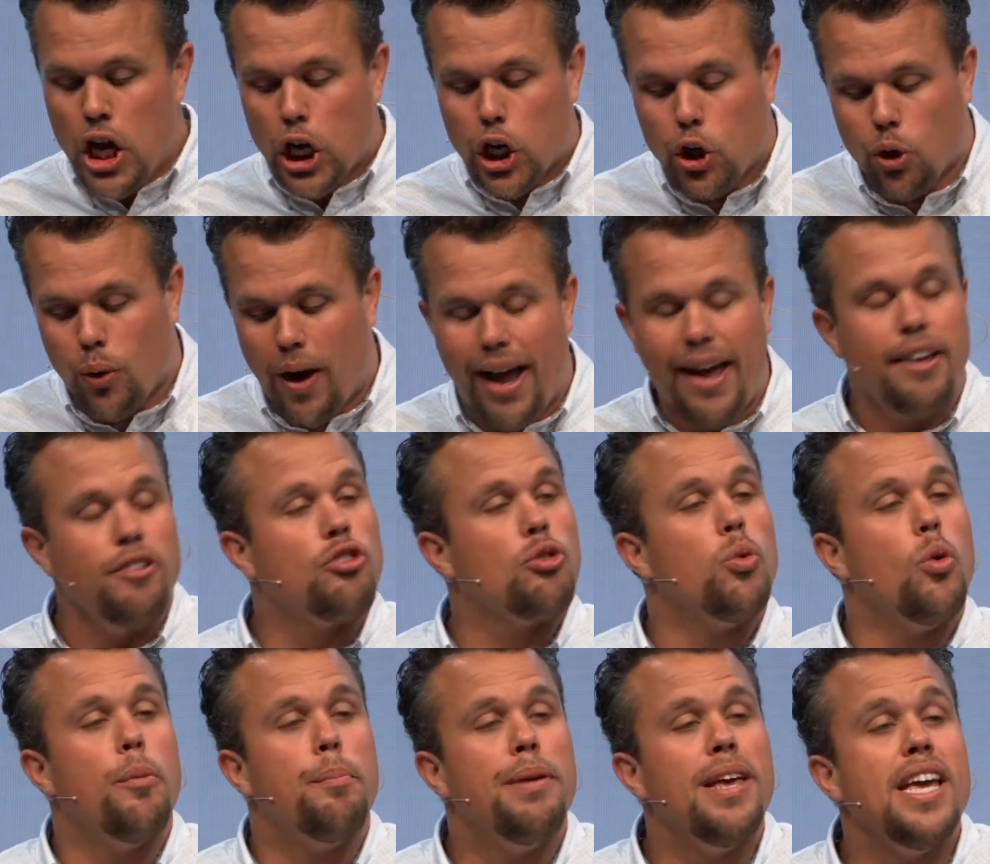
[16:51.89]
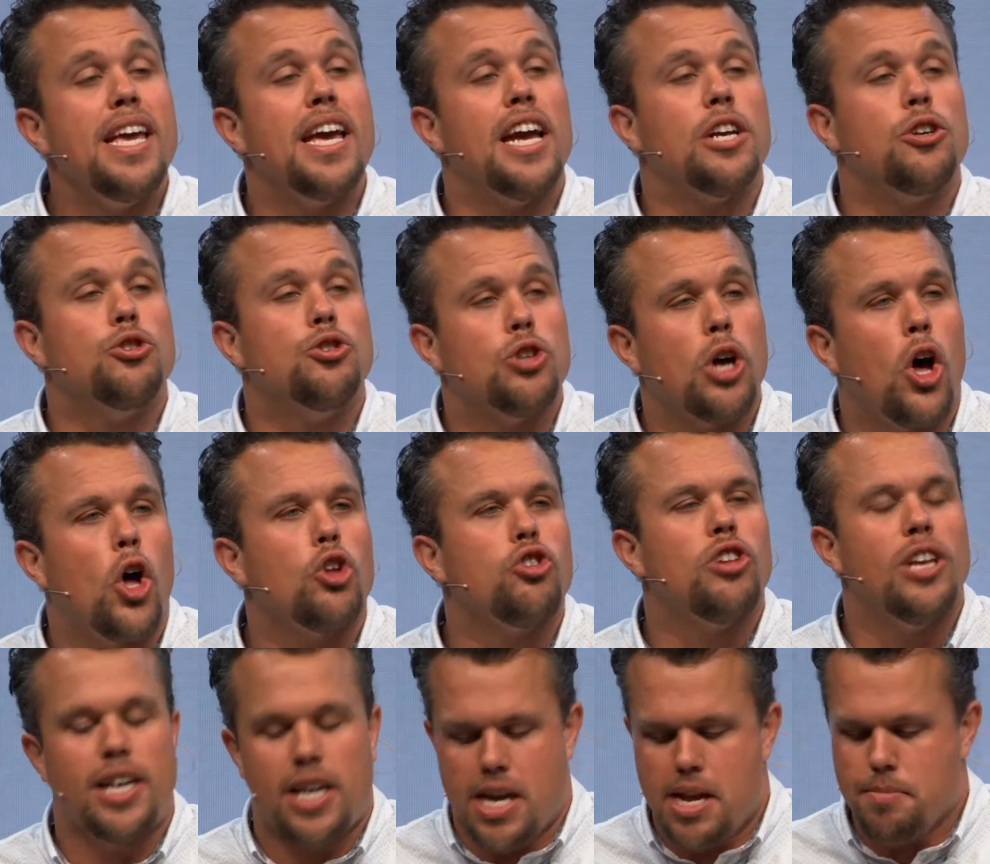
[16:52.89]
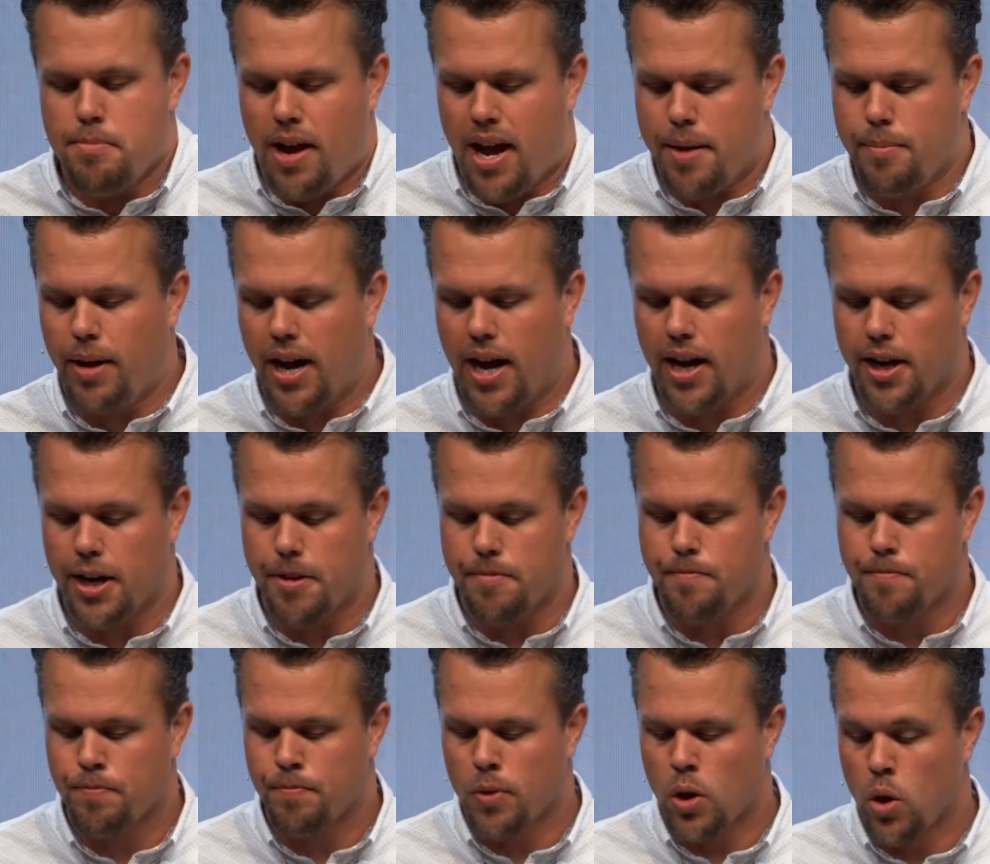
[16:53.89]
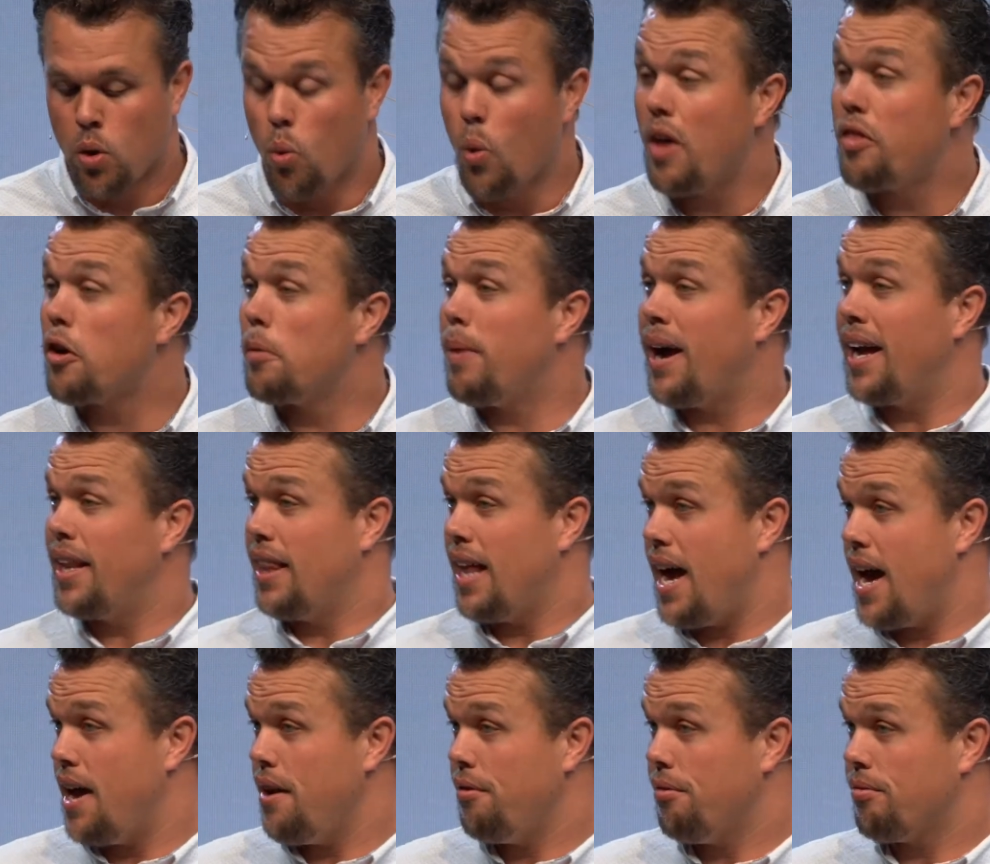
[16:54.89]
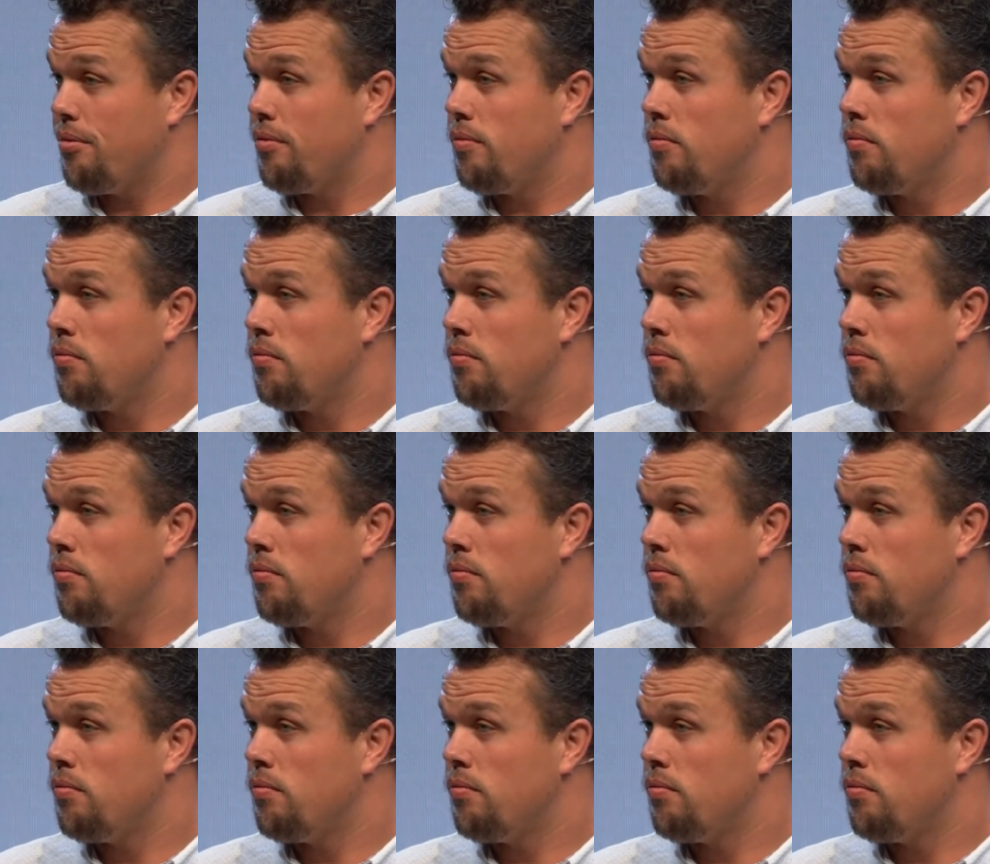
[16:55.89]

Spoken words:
Christ will be exalted in my body, whether by life